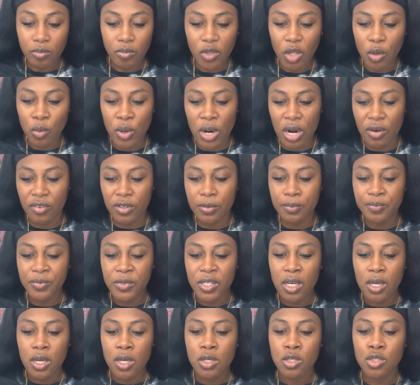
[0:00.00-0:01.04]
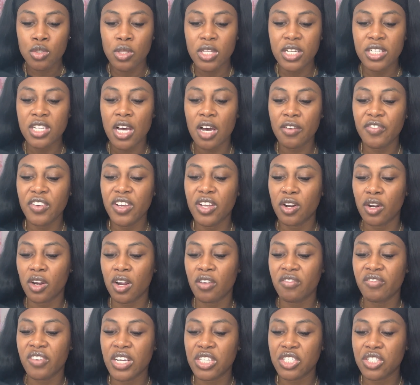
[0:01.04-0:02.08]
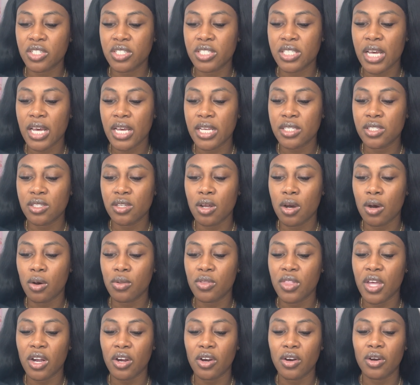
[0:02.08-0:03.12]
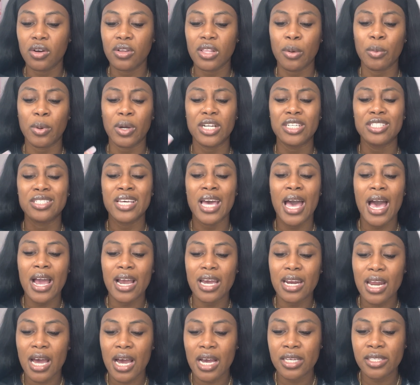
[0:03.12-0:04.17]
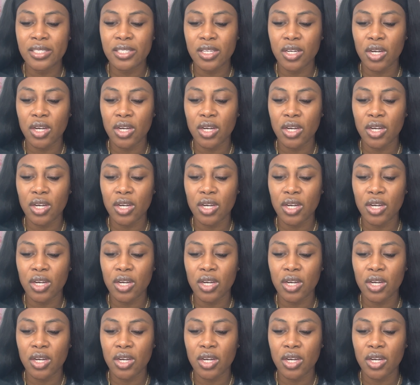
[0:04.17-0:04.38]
Whatever. So then Duffy in her confessional says, you know, they were antagonizing